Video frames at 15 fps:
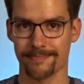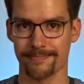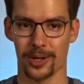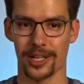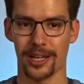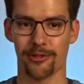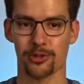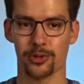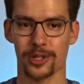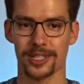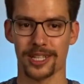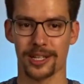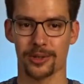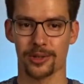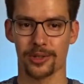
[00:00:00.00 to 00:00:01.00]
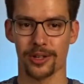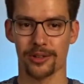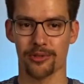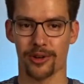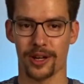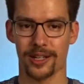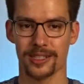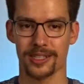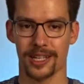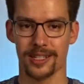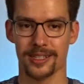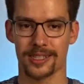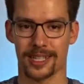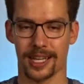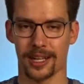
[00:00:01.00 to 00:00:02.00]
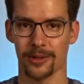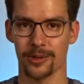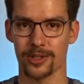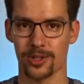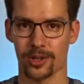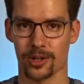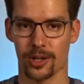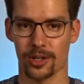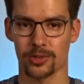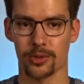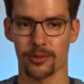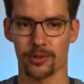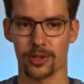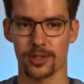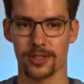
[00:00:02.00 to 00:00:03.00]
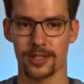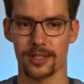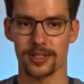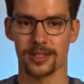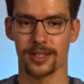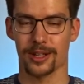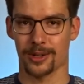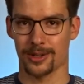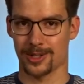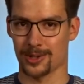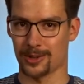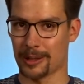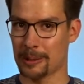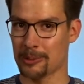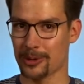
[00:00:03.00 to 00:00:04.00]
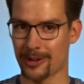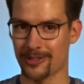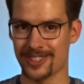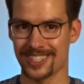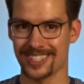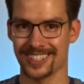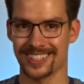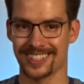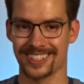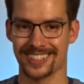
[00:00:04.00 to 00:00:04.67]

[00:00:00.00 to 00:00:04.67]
On F-Droid I could not find any scandals or controversies concerning privacy.